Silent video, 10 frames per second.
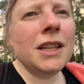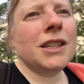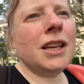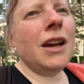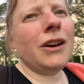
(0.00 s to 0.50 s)

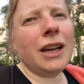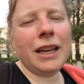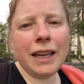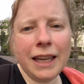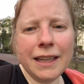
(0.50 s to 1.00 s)
So,
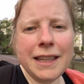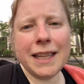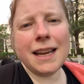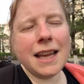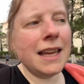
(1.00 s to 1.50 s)
end of the
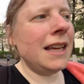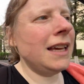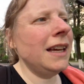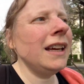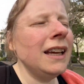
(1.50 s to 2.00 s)
day,
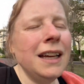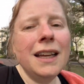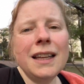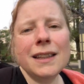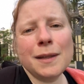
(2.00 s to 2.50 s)

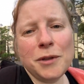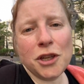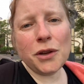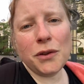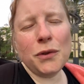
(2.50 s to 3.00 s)
let me
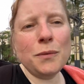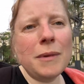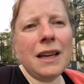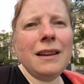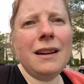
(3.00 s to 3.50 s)
show you
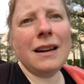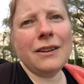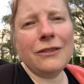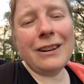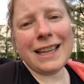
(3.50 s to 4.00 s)
my heart
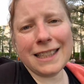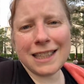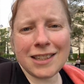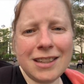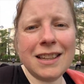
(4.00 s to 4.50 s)
rate
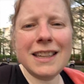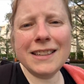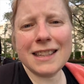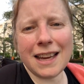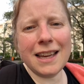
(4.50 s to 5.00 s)

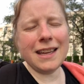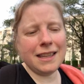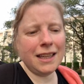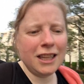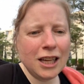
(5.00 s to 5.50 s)
because
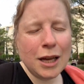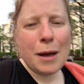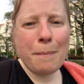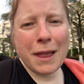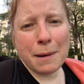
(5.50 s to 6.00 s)
I
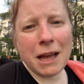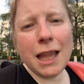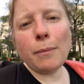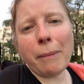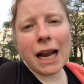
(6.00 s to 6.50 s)
played my
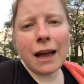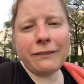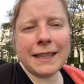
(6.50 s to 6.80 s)
little butt off